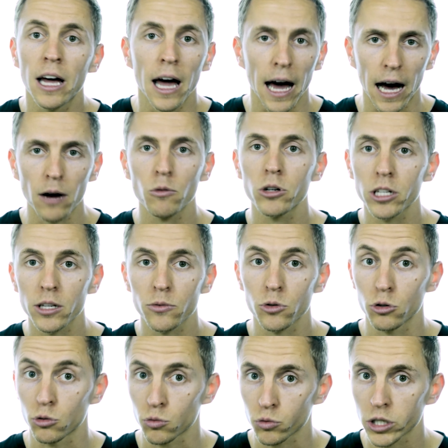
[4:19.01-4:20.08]
I want to give
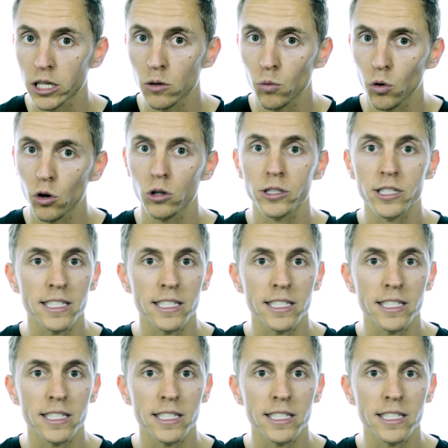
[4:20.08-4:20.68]
you real-world,